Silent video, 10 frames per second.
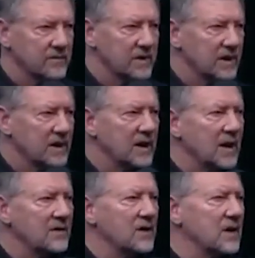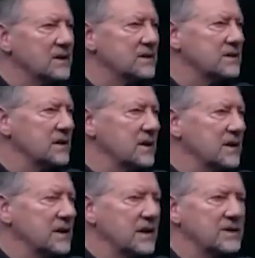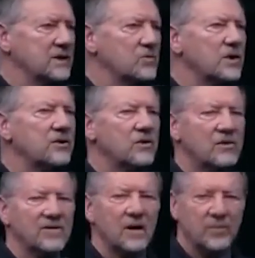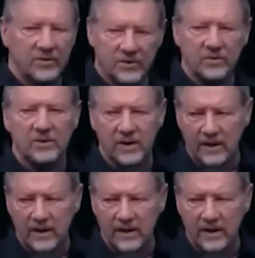And a kairos is a window of opportunity.